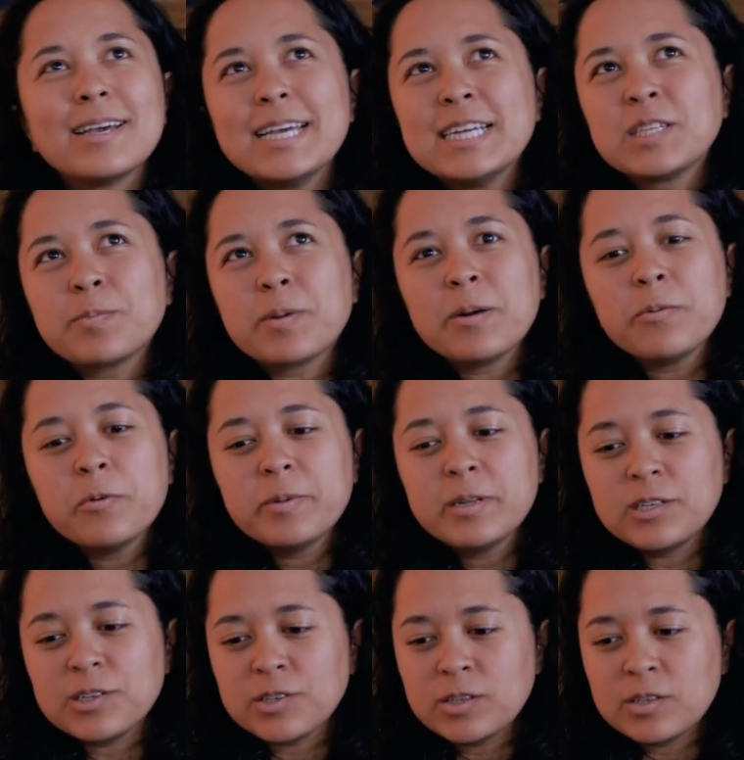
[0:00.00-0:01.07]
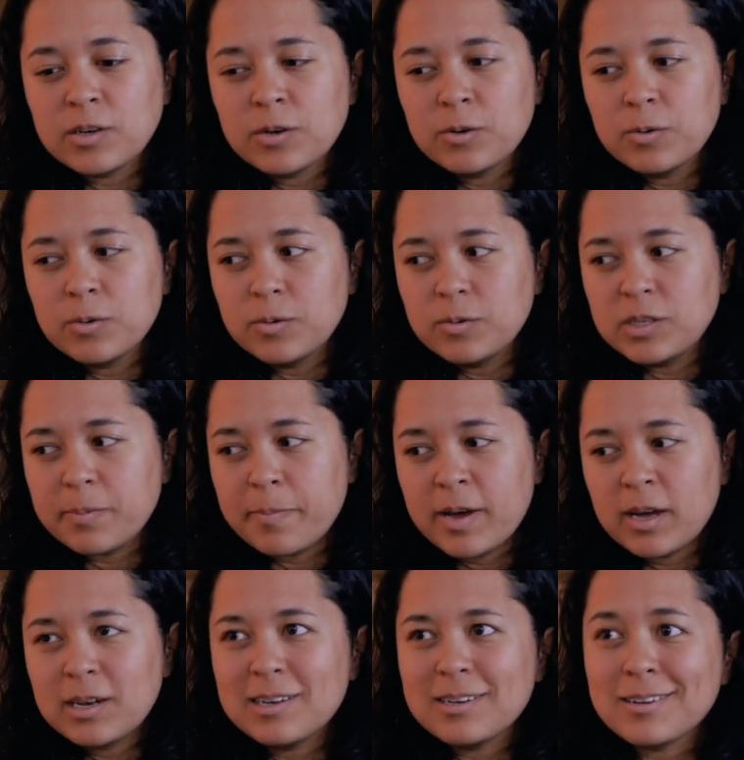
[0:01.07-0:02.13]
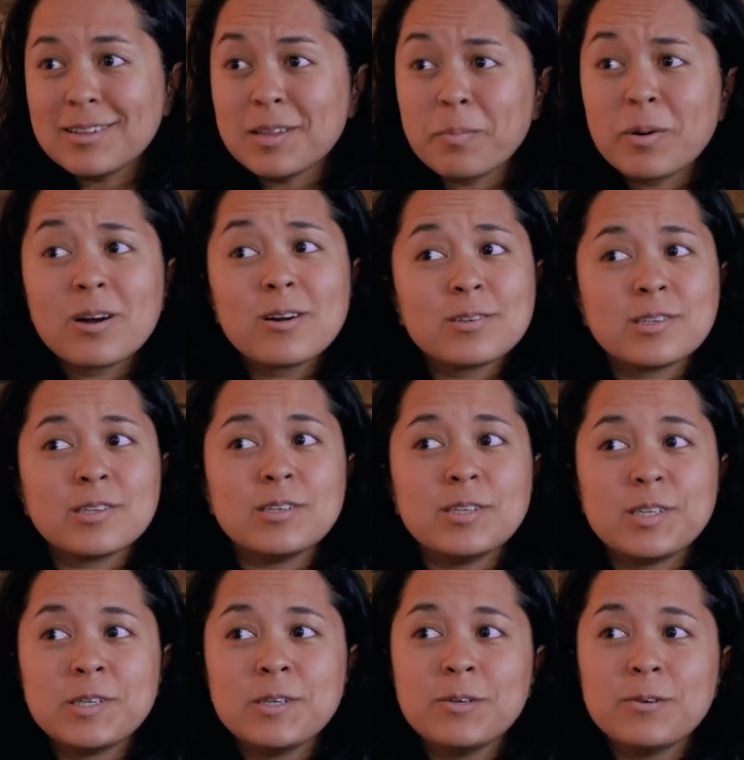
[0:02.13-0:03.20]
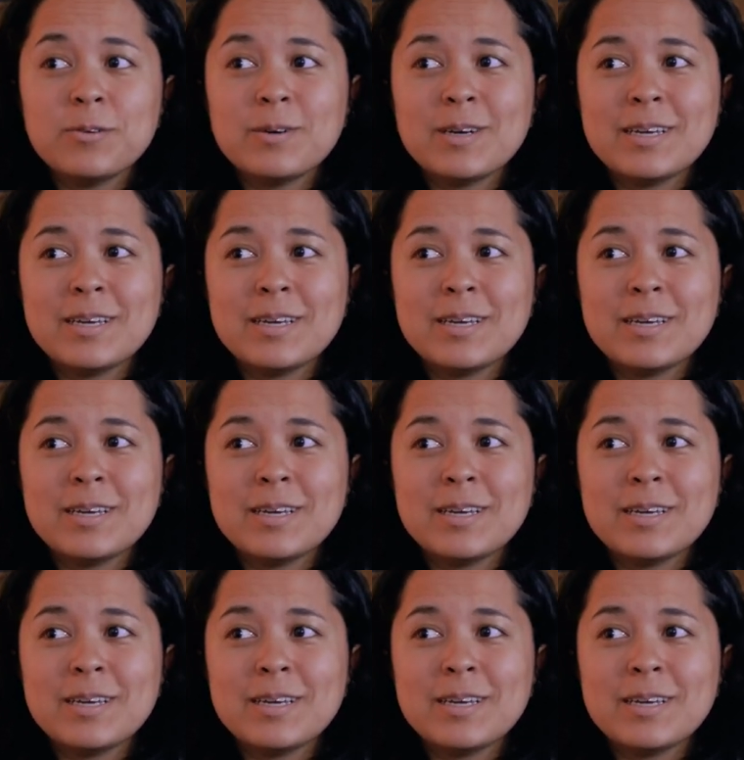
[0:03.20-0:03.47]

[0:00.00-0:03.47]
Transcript: it's probably just so dependent on the person too,